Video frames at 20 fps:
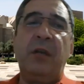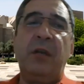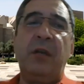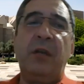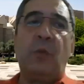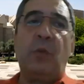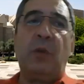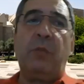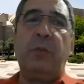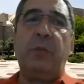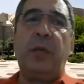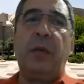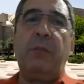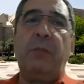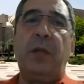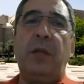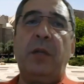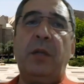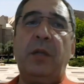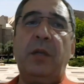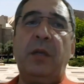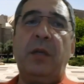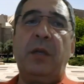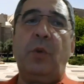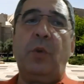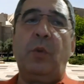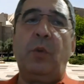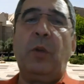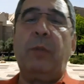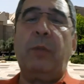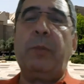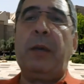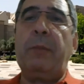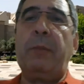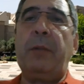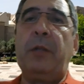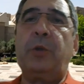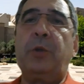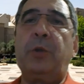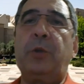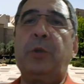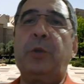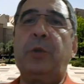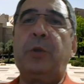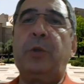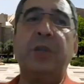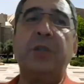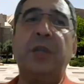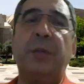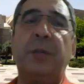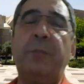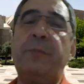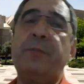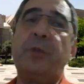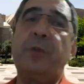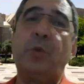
they will be able, we will be able to clear them